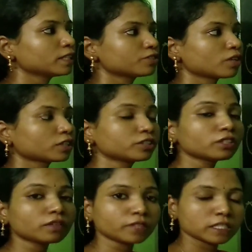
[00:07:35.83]
the
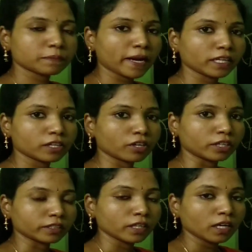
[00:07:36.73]
structure of the spinal
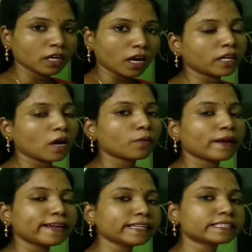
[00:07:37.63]
cord. Now
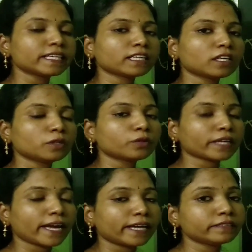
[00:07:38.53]
let's take a
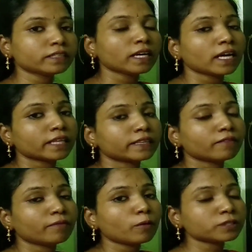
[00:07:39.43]
look at
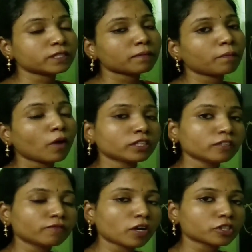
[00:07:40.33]
the most
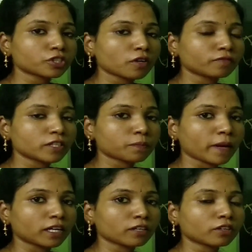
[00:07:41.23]
important function of the
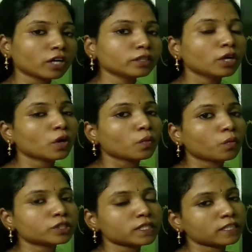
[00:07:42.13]
spinal cord,
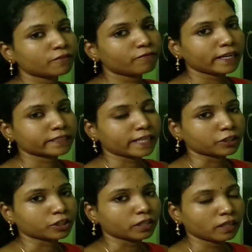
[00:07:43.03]
which is reflex
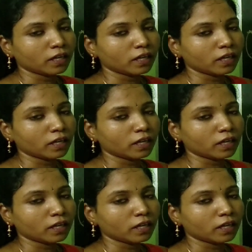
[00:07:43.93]
action.